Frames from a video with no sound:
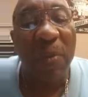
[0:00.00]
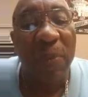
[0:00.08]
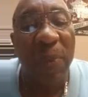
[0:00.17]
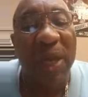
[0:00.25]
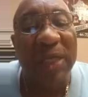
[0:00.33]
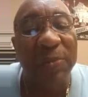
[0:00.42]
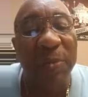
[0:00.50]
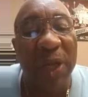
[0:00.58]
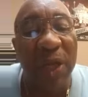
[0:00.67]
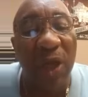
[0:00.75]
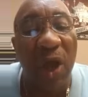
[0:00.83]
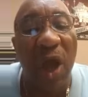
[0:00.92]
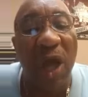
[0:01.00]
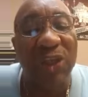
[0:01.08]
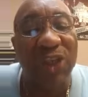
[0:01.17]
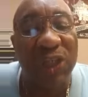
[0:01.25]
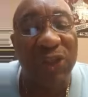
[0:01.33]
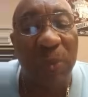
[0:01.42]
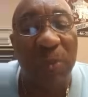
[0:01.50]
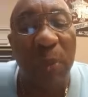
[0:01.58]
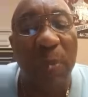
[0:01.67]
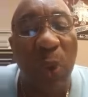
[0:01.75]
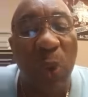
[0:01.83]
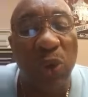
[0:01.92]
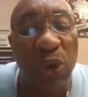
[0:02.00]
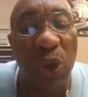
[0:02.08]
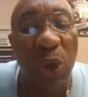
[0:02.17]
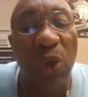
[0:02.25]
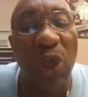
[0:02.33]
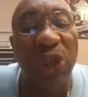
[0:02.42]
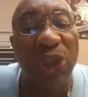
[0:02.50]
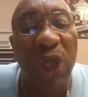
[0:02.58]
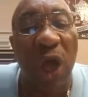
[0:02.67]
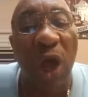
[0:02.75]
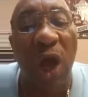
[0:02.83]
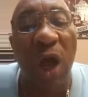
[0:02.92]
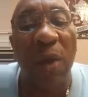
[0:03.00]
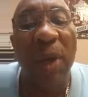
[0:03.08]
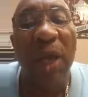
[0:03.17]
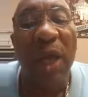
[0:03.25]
praise be to God, just a promotion on the job.